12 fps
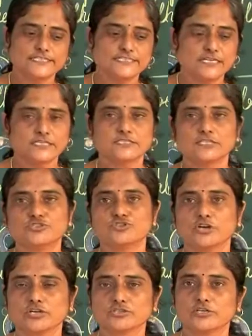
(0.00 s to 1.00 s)
cell is the
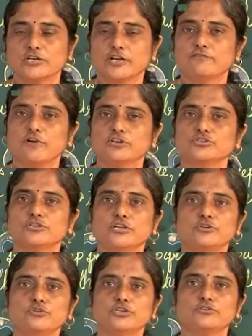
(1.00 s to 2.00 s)
structural and functional
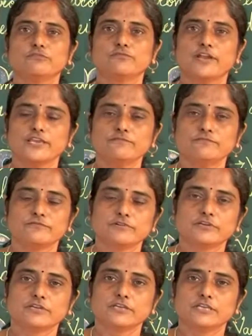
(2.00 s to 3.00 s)
unit of life.
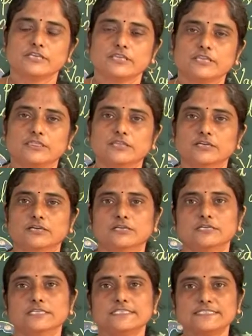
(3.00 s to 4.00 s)
The
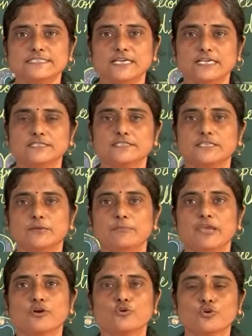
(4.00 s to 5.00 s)
cells, they
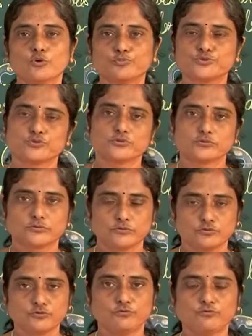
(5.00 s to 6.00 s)
make groups
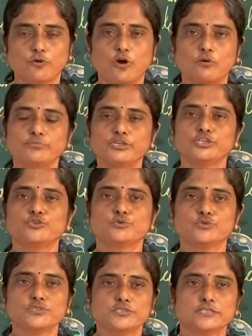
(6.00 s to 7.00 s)
to form
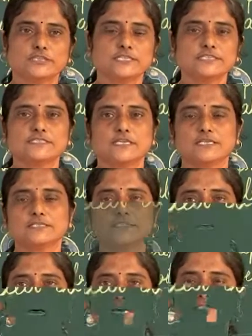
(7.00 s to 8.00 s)
tissues. These cells
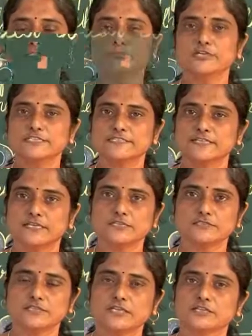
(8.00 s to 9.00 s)
are similar
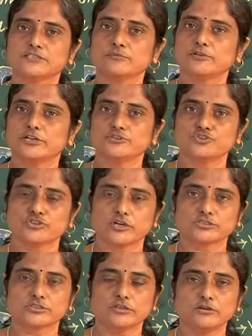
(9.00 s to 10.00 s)
cells, they are similar in
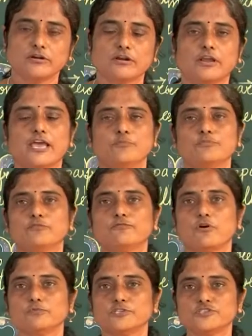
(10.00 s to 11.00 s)
structure and
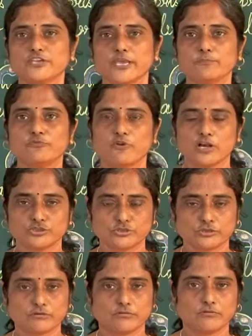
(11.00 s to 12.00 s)
perform the same function.